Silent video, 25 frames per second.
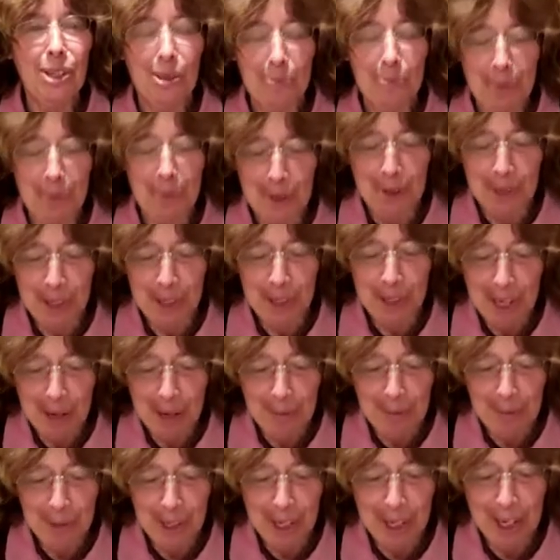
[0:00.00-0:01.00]
most
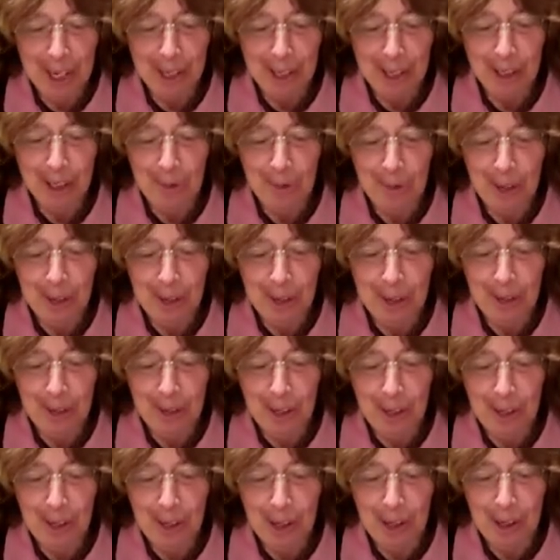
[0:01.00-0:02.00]
subjects, what to
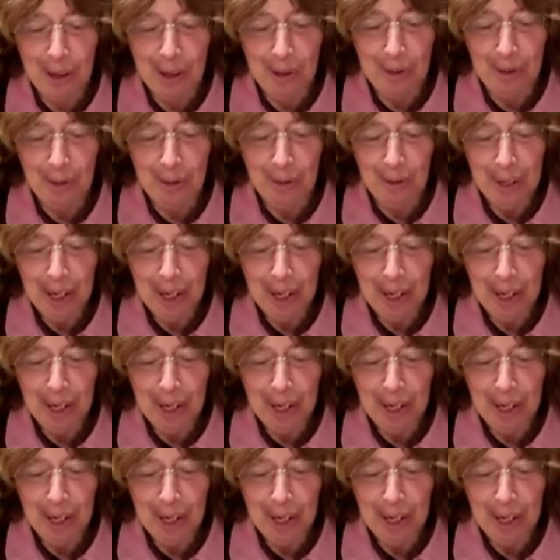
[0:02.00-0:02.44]
do.